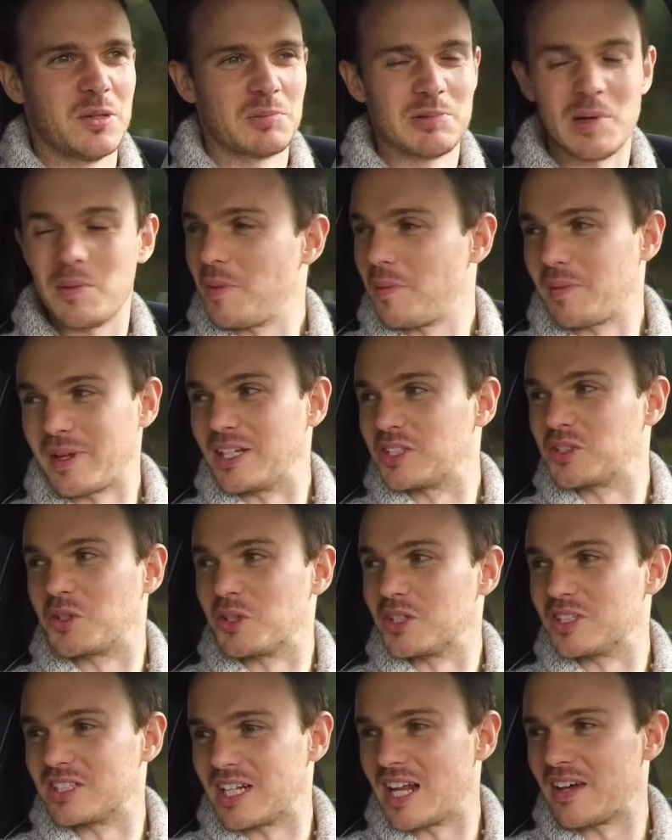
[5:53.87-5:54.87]
probably as
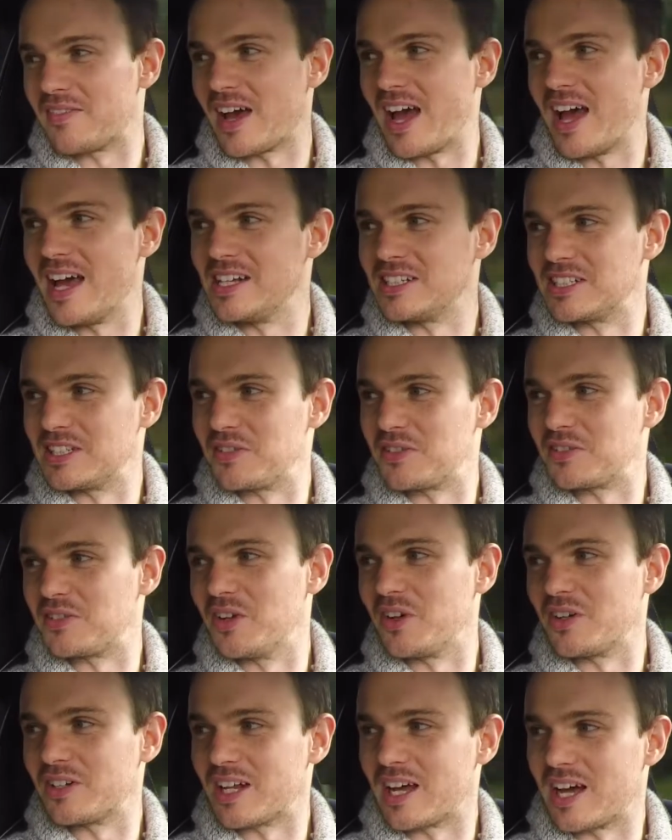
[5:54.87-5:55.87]
good as it ever has, if
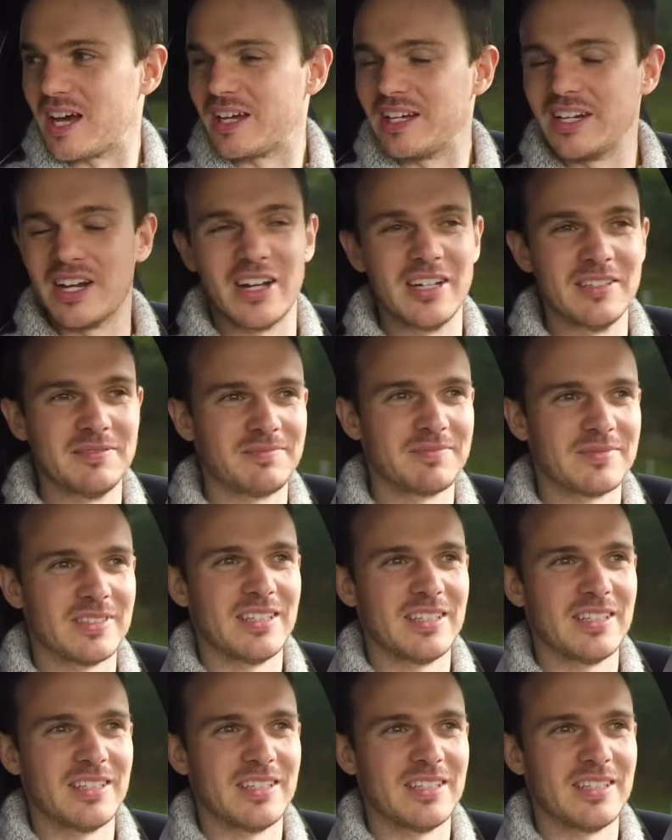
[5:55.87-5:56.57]
not, uh, you know,